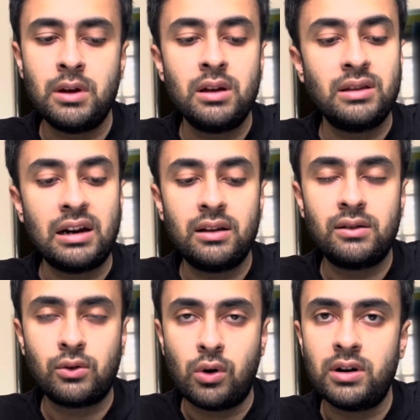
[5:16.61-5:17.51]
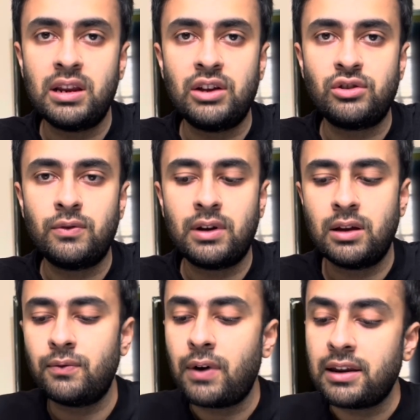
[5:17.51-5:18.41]
that is the coordination, we can
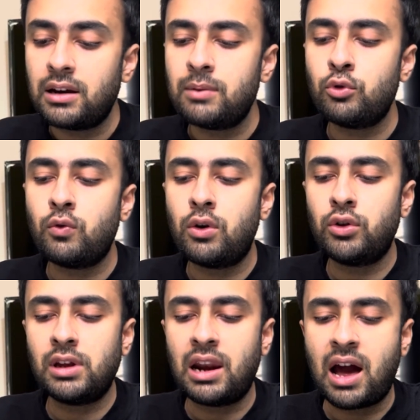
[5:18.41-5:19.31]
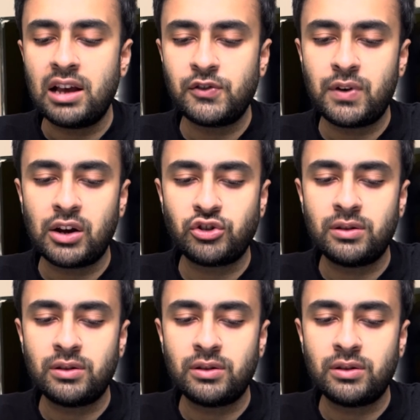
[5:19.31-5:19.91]
finally move on to the last function,